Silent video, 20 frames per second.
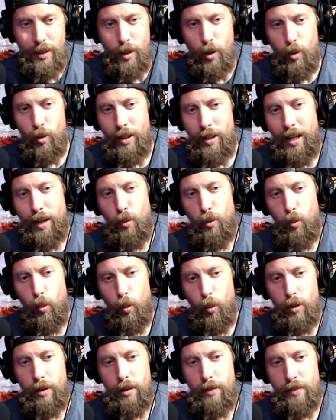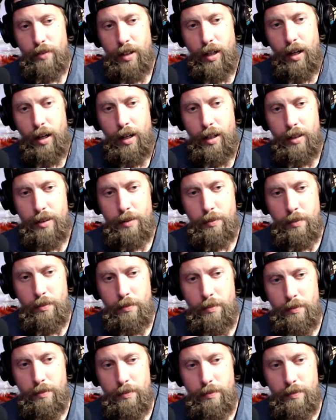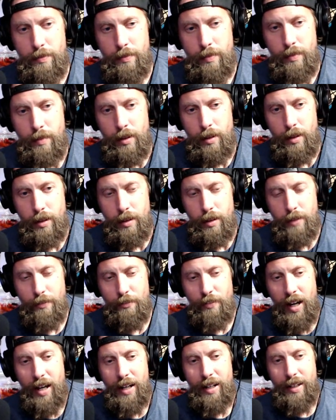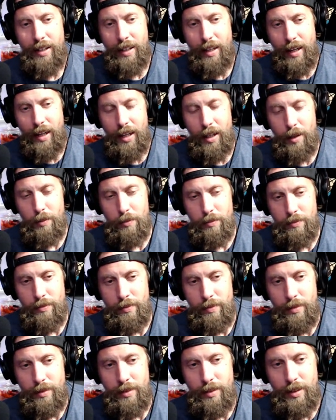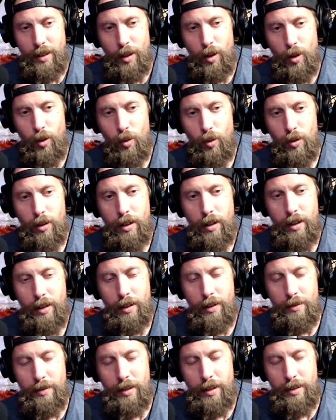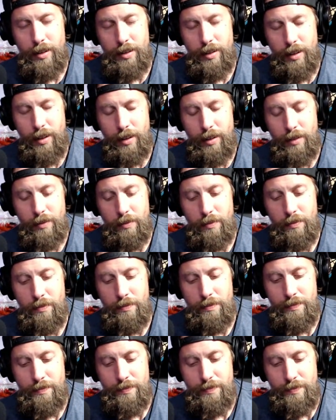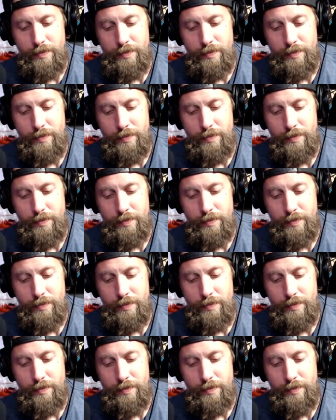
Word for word: No, not War of Gods. The fighting game. No, uh, it's um,